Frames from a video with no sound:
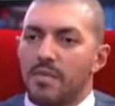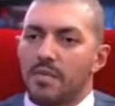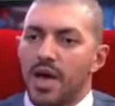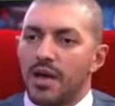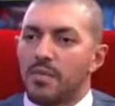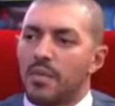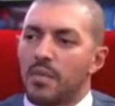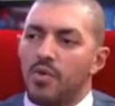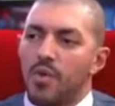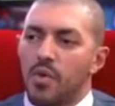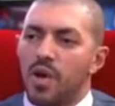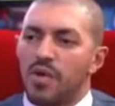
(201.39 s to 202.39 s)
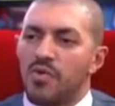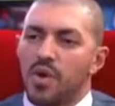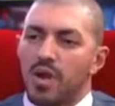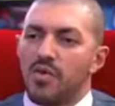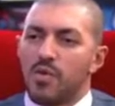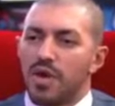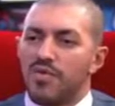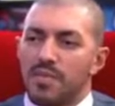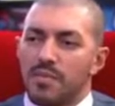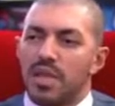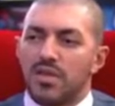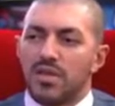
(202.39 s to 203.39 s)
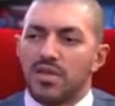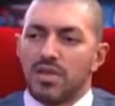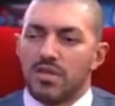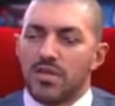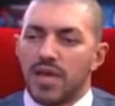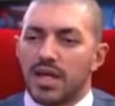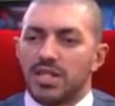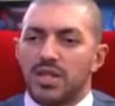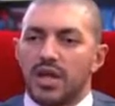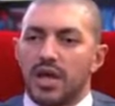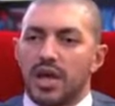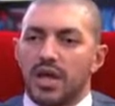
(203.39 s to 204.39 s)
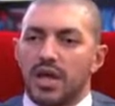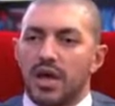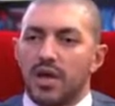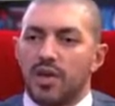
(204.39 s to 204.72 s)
I remember one of the main reasons was actually a guy,